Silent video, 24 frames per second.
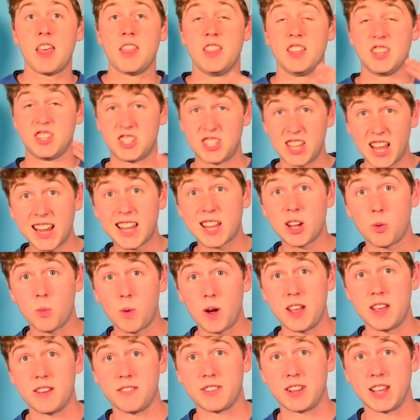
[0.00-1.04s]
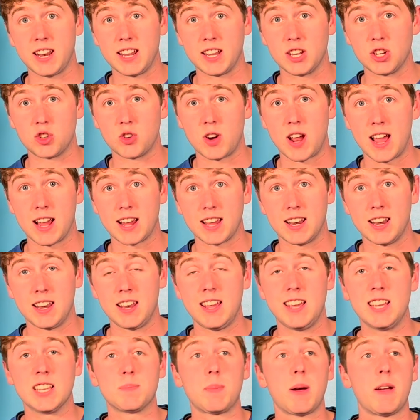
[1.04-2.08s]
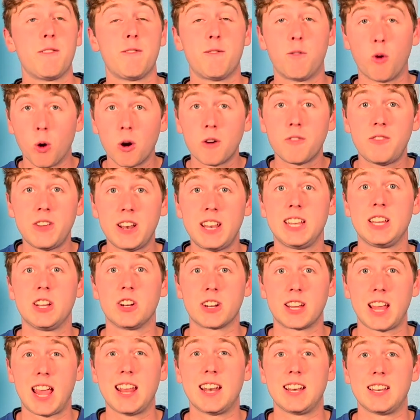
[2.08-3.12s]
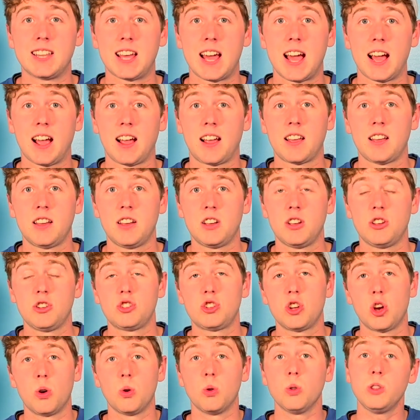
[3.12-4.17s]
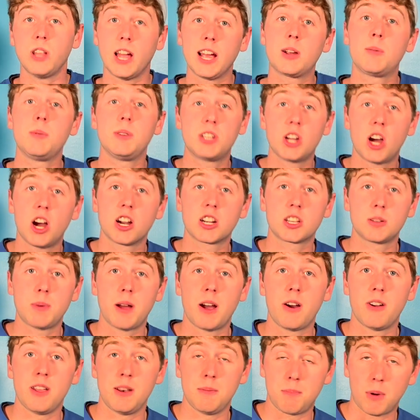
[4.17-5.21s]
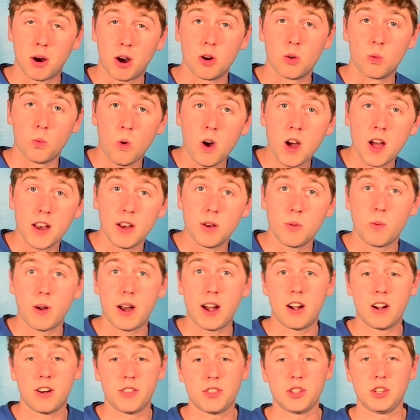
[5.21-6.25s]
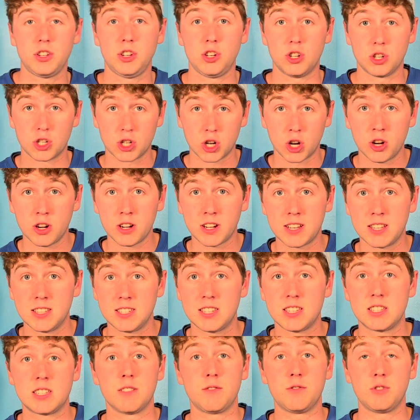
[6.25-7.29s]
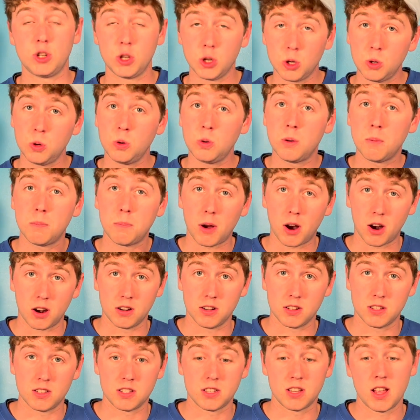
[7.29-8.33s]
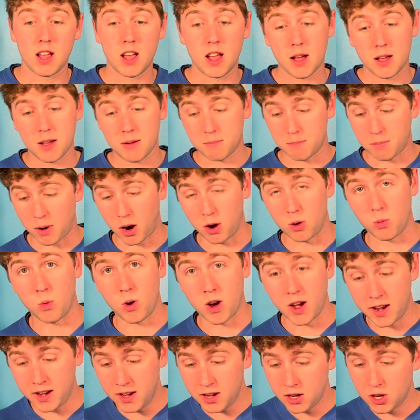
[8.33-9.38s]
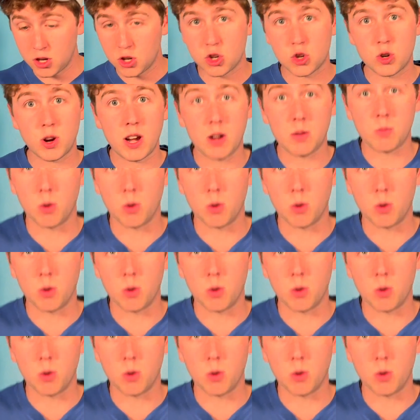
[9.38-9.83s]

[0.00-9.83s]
The second way of getting a dragon is by forfeiting your gate attack. So like we talked about in part 1, where your turn consists of 2 parts. Part 1, trait